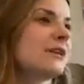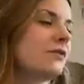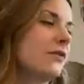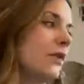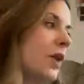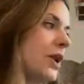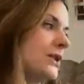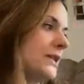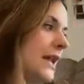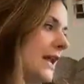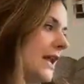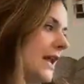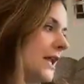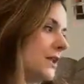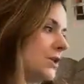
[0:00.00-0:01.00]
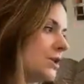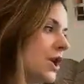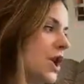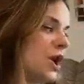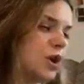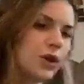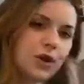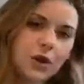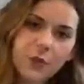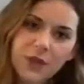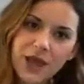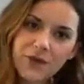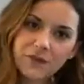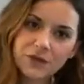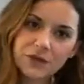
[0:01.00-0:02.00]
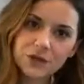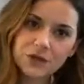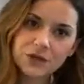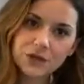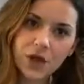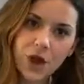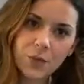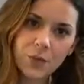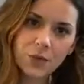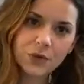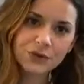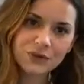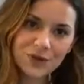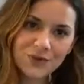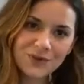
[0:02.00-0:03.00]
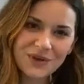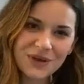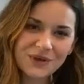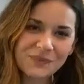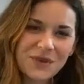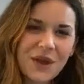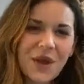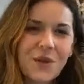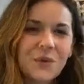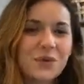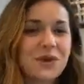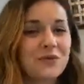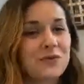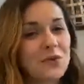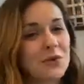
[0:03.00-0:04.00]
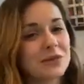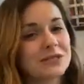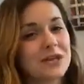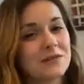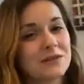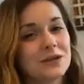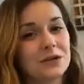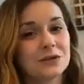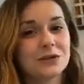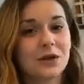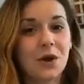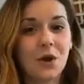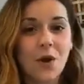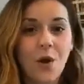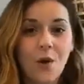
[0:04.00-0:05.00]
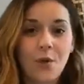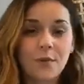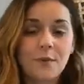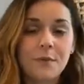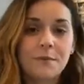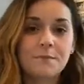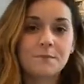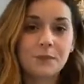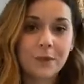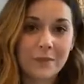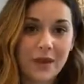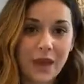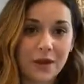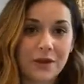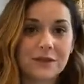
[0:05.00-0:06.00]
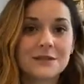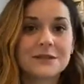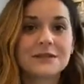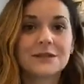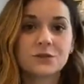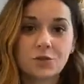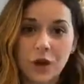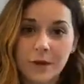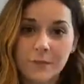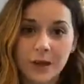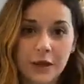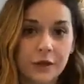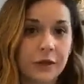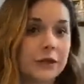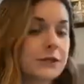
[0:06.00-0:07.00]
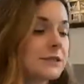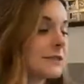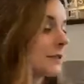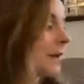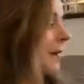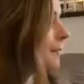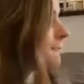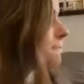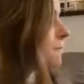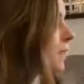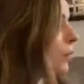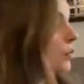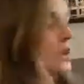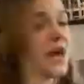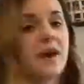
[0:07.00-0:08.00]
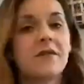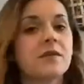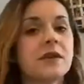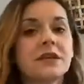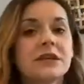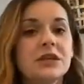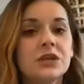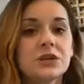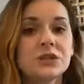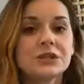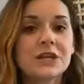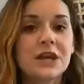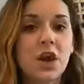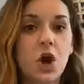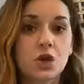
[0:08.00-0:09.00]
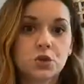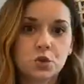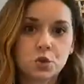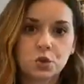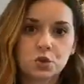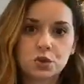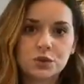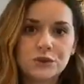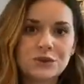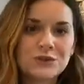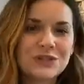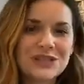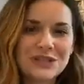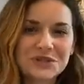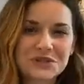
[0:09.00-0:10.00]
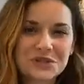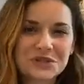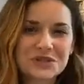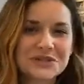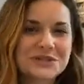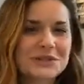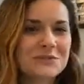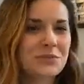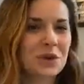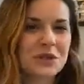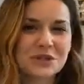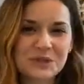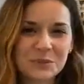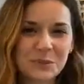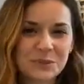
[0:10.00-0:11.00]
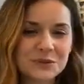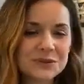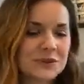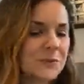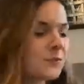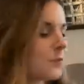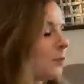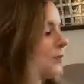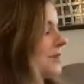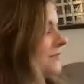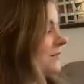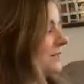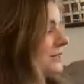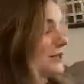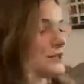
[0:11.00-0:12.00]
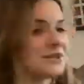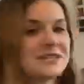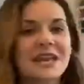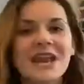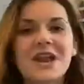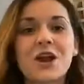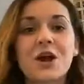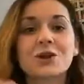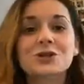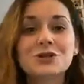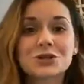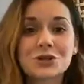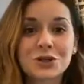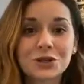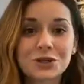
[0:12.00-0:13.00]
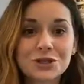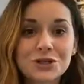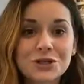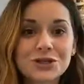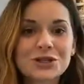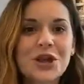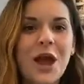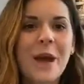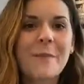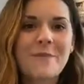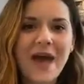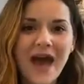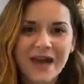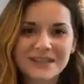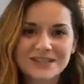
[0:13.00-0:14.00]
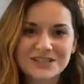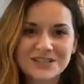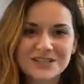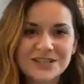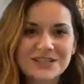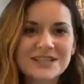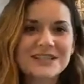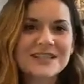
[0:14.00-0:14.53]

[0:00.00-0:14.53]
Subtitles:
for our day and age. We have leaders in our world, don't we? We, of course, have leaders in our home, parents, grandparents. We have leaders in our schools, teachers, principals. We have leaders in our church, pastor,